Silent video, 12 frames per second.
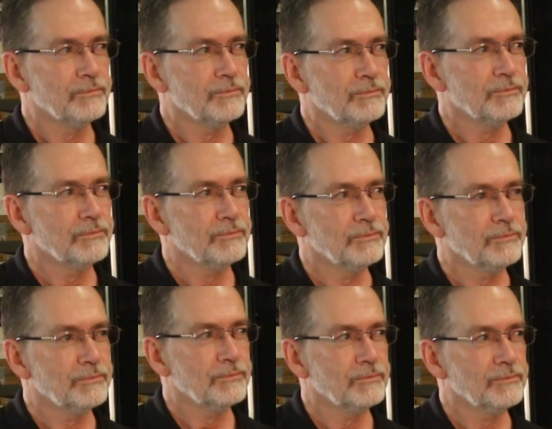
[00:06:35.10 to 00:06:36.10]

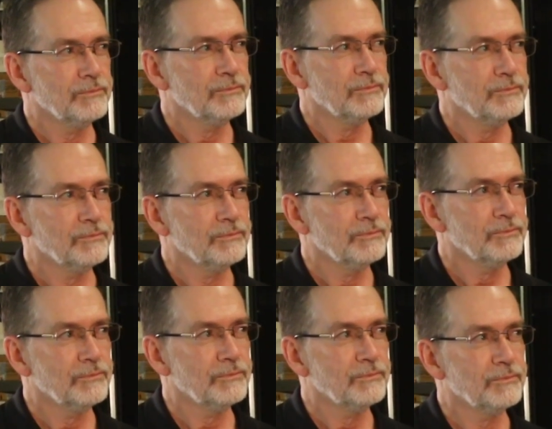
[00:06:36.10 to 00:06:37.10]

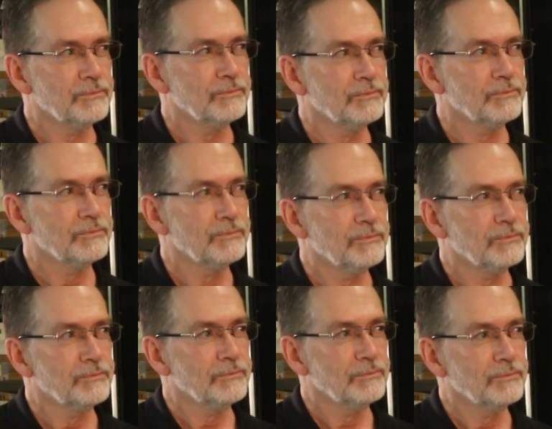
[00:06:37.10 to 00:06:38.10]

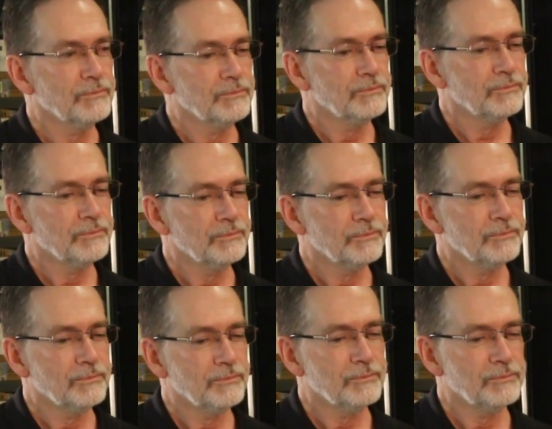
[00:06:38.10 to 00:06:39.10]

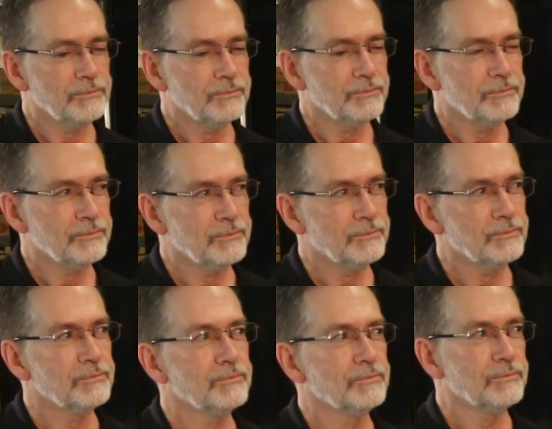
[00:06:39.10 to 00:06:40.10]

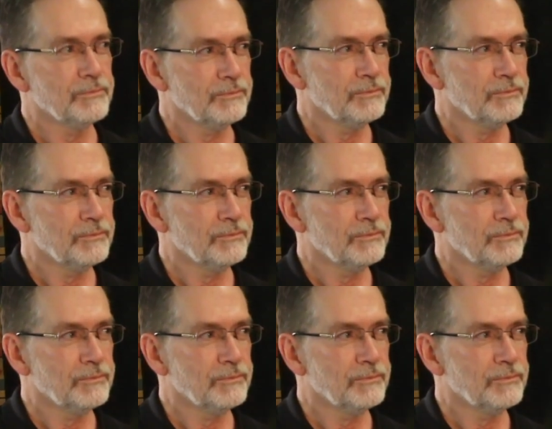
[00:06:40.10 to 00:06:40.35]
No words are spoken by the person on screen.